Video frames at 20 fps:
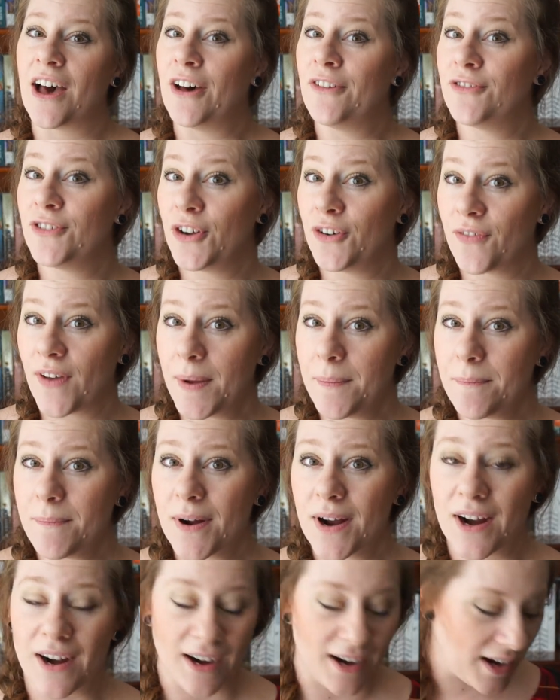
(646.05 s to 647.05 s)
of
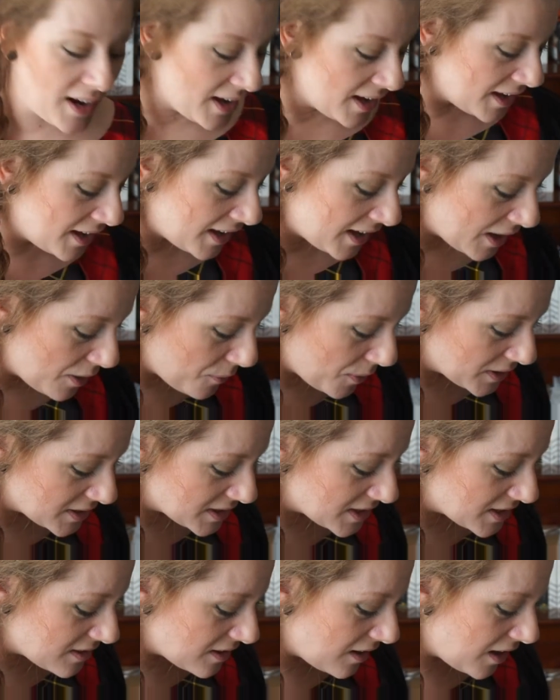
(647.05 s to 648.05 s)
November. It
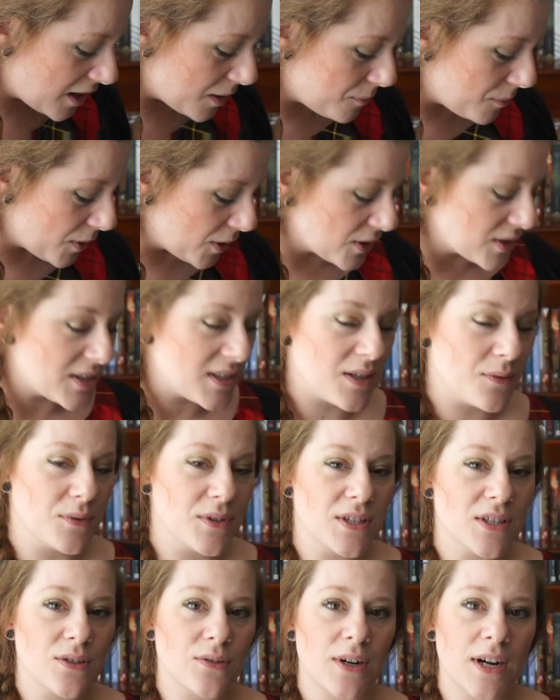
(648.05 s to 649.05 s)
wasn't a lot of books. It
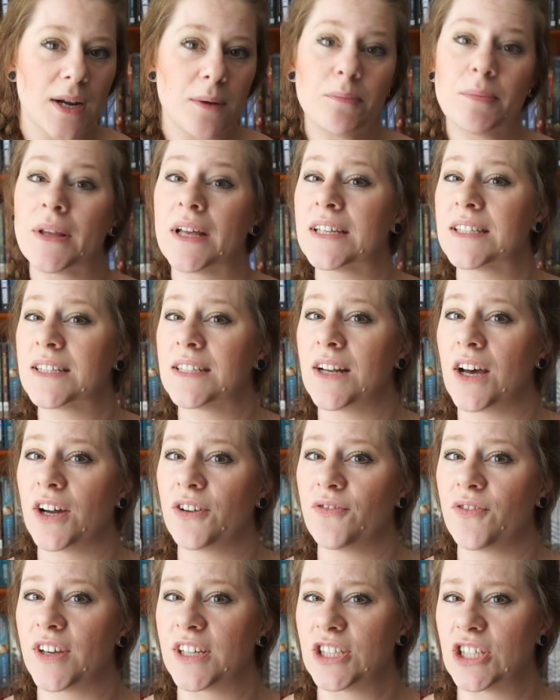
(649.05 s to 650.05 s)
was 3 plus a
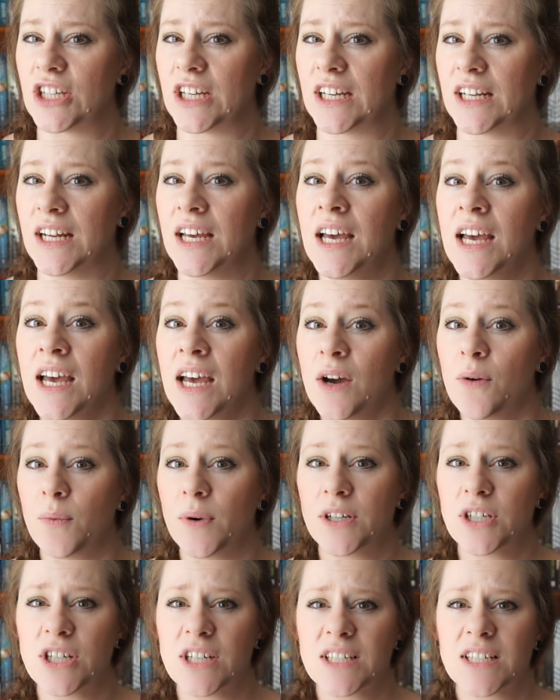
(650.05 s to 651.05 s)
nonfiction,
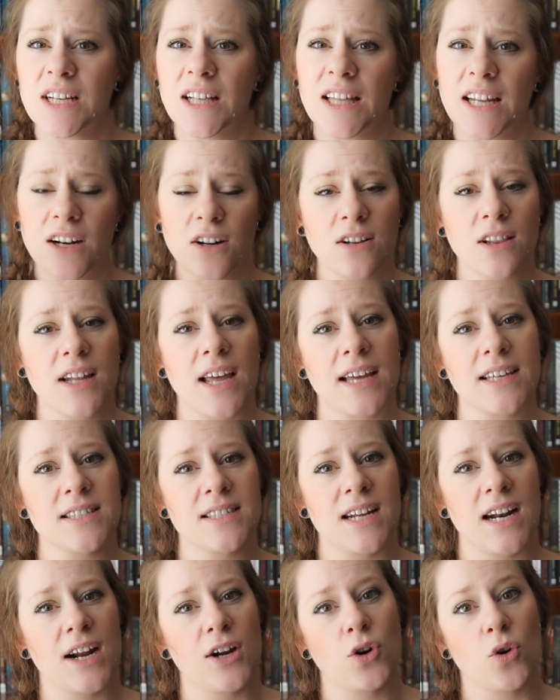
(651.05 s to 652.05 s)
which is a little less
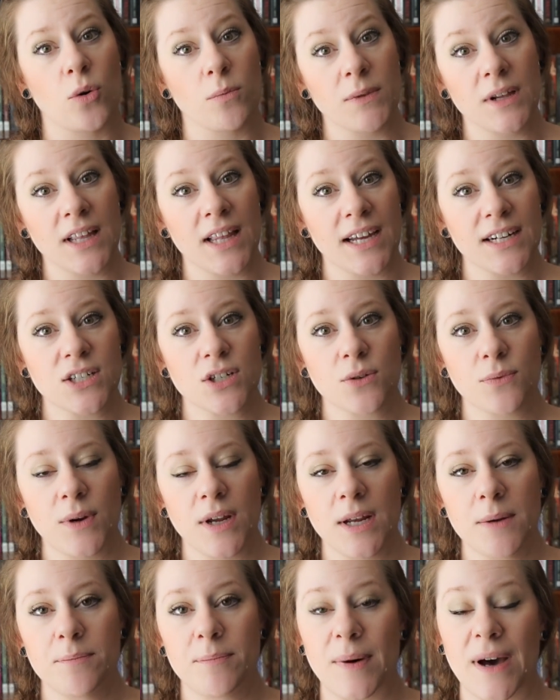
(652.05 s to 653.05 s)
than I normally like to
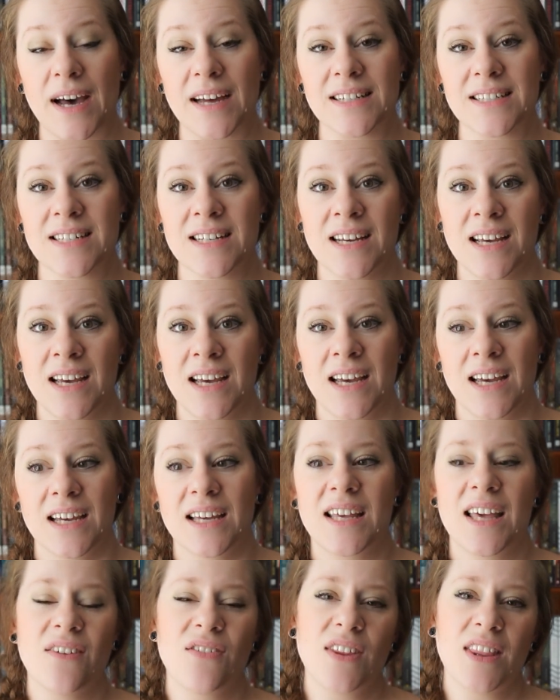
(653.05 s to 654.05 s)
read, but
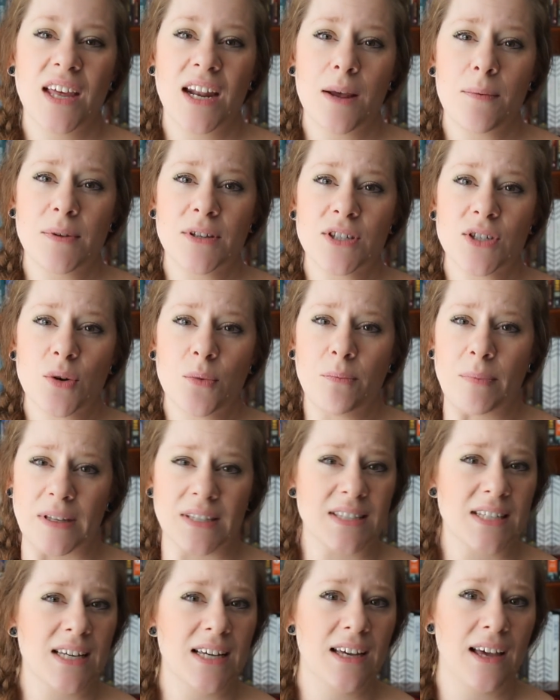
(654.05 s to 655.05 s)
given that I've been so
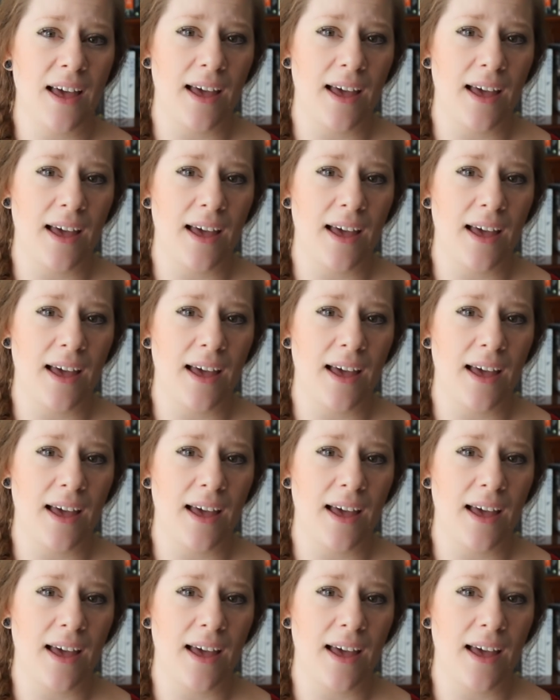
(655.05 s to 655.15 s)
busy